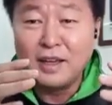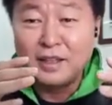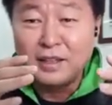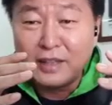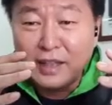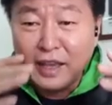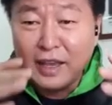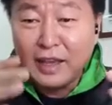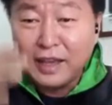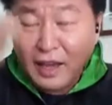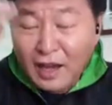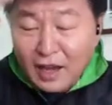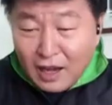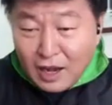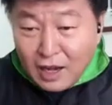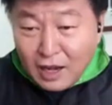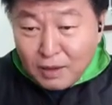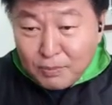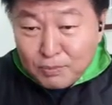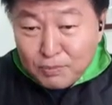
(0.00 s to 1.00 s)
They
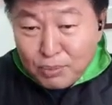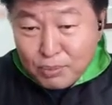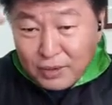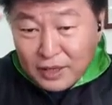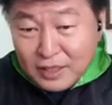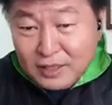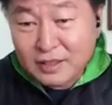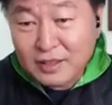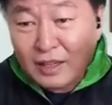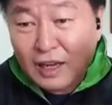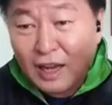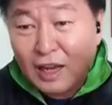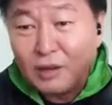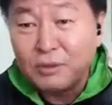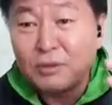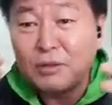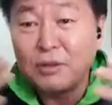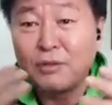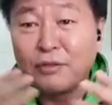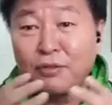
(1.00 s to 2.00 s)
are pressed
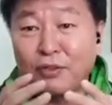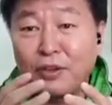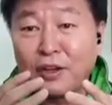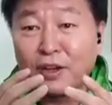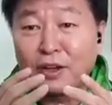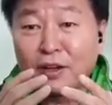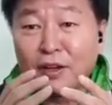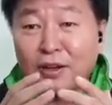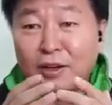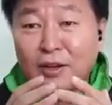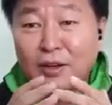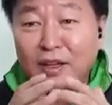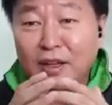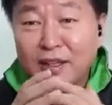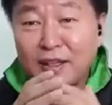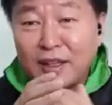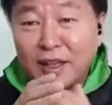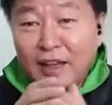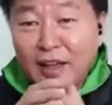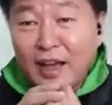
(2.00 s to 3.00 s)
down the fear.
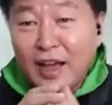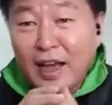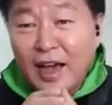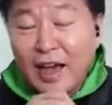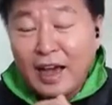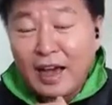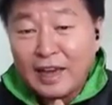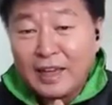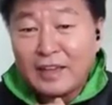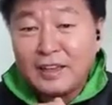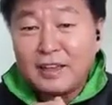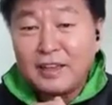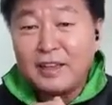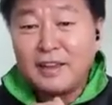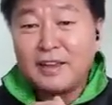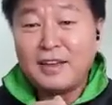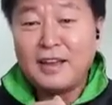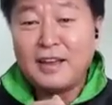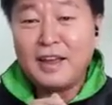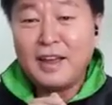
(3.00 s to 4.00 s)
They are
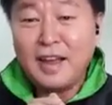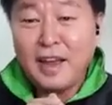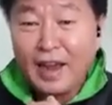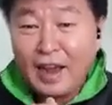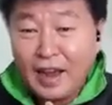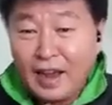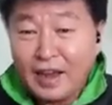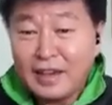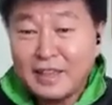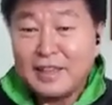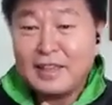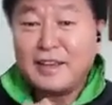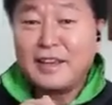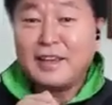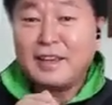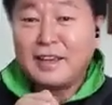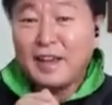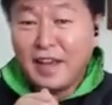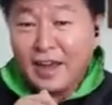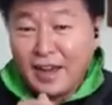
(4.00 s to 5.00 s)
hiding,
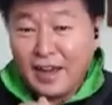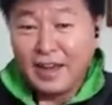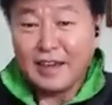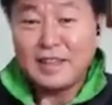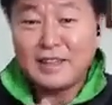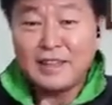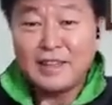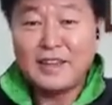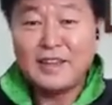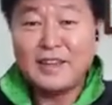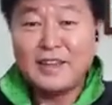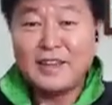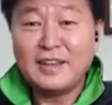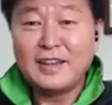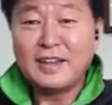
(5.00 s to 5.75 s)
hiding, hiding.